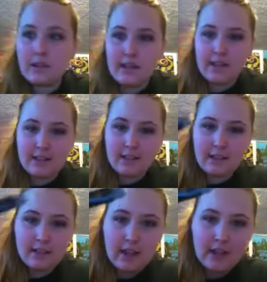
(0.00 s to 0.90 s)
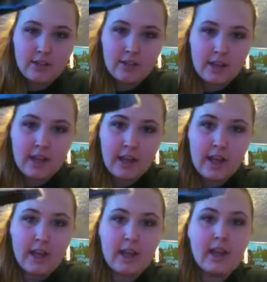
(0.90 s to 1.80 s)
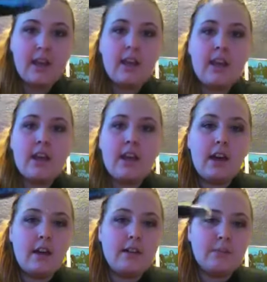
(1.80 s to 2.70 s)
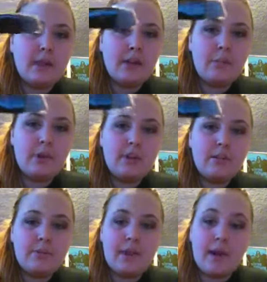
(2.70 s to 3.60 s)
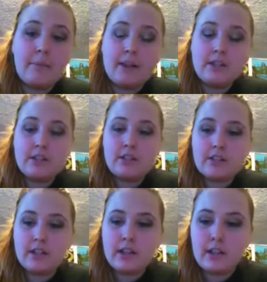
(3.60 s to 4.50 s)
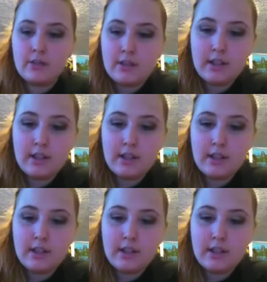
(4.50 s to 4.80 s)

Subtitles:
to take, this is actually a liner brush, but I'm actually just going to use